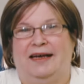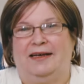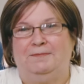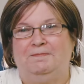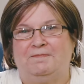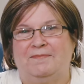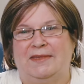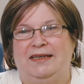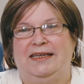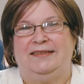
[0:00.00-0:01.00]
um,
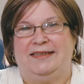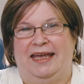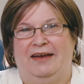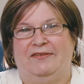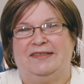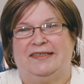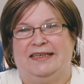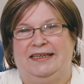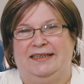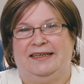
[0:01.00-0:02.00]
needed to have it
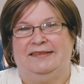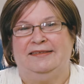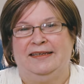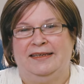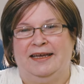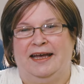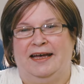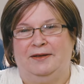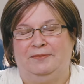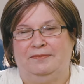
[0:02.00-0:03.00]
seen, and
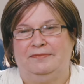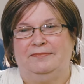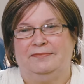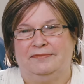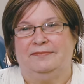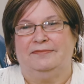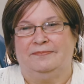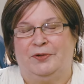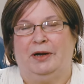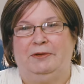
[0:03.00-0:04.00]
uh,
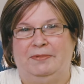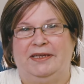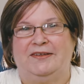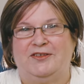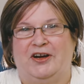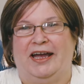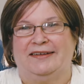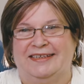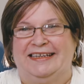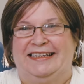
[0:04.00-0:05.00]
probably
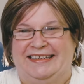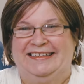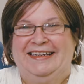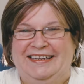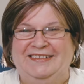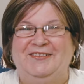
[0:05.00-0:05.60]
extracted.